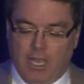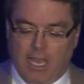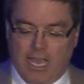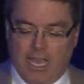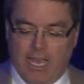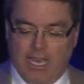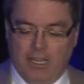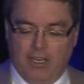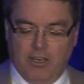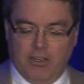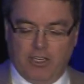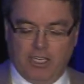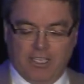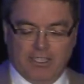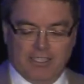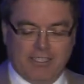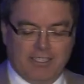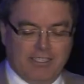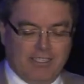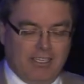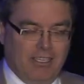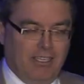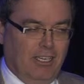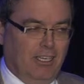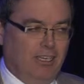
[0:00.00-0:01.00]
and you can
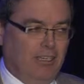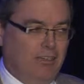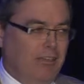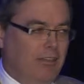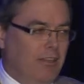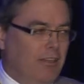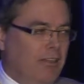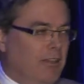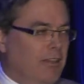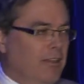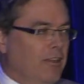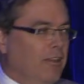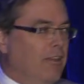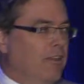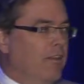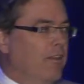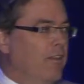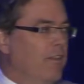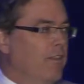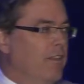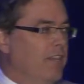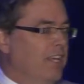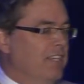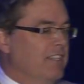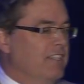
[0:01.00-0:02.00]
see
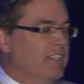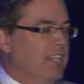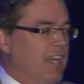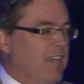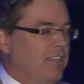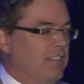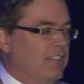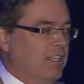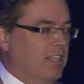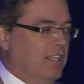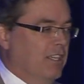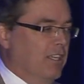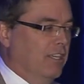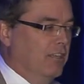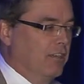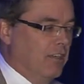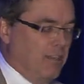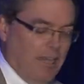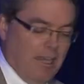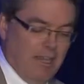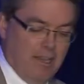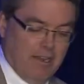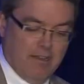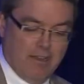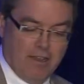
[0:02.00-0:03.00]
the intensity
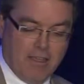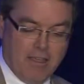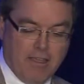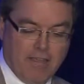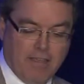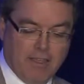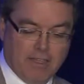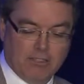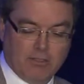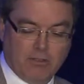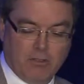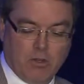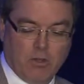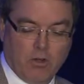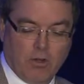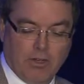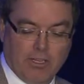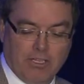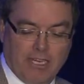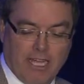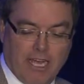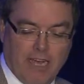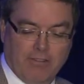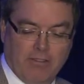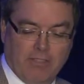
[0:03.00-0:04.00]
that's going
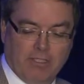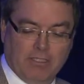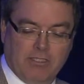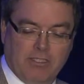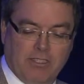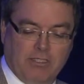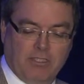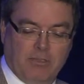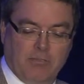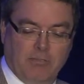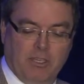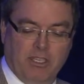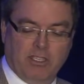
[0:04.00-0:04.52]
down this system.